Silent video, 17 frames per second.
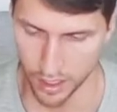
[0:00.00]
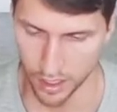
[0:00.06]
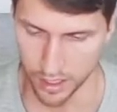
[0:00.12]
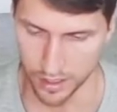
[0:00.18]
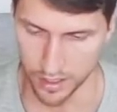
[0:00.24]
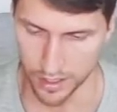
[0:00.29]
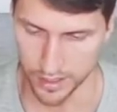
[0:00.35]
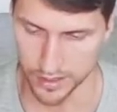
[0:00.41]

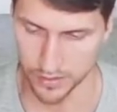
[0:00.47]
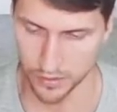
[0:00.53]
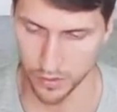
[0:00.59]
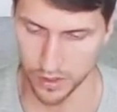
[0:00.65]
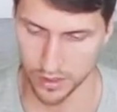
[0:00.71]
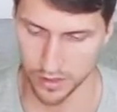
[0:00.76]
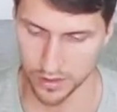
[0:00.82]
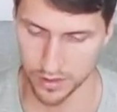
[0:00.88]
The next
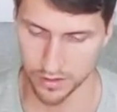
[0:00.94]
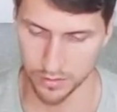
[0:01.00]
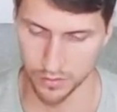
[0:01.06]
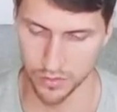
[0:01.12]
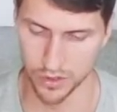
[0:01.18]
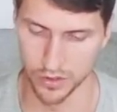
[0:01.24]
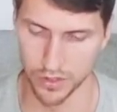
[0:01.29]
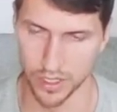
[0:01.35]
one,
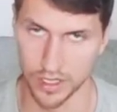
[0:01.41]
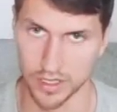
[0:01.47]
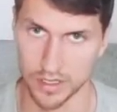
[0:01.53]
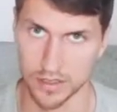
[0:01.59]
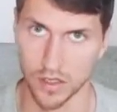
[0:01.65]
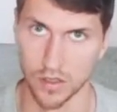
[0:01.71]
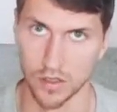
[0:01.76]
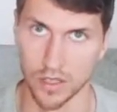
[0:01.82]
mudra,
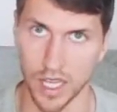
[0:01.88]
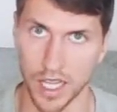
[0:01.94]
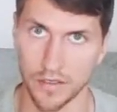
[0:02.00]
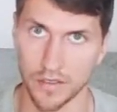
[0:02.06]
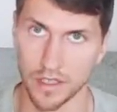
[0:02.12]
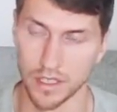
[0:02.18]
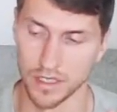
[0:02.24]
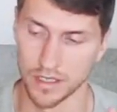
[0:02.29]
is called
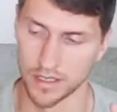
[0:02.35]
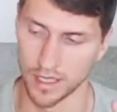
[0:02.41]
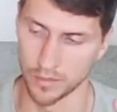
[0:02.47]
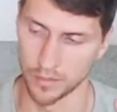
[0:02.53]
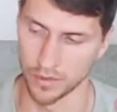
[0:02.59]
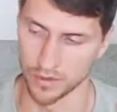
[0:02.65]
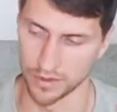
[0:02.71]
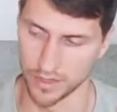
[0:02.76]
Heavenly
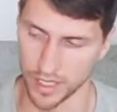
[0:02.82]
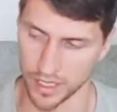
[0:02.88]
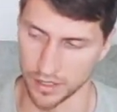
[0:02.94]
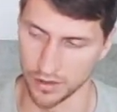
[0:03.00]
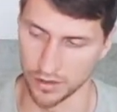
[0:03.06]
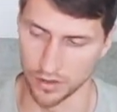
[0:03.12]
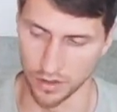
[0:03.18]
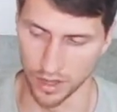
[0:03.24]
Temple. Take
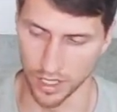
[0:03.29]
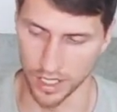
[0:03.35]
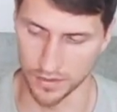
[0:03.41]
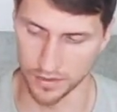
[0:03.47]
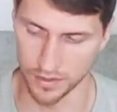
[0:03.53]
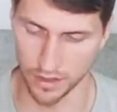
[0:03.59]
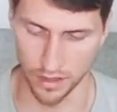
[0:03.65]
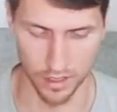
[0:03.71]
your
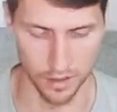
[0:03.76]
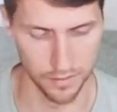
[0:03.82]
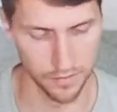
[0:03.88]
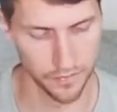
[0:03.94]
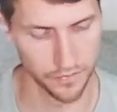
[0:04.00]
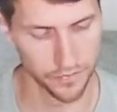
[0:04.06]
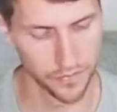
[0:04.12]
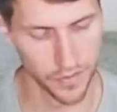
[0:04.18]
left
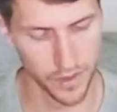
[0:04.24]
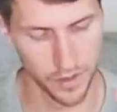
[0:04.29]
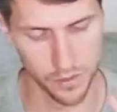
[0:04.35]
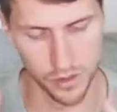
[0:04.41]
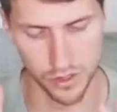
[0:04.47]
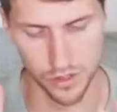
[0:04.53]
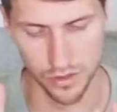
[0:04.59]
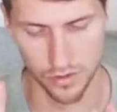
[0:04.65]
thumb
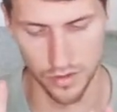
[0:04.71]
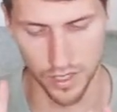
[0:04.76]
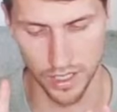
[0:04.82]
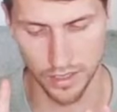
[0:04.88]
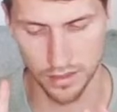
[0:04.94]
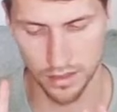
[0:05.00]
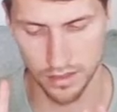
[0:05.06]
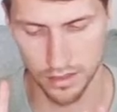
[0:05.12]
with your
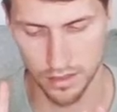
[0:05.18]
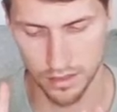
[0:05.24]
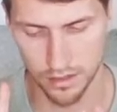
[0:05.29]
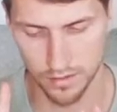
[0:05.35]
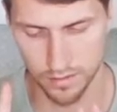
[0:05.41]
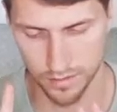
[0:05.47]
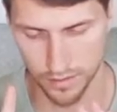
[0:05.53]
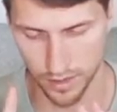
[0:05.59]
right
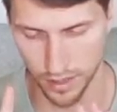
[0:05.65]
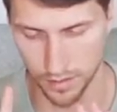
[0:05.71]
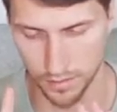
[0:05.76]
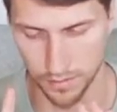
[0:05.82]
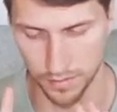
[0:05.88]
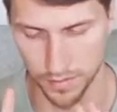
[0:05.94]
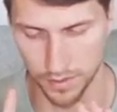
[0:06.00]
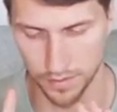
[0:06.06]

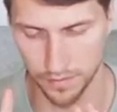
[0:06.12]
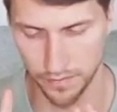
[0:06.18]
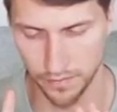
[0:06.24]
thumb.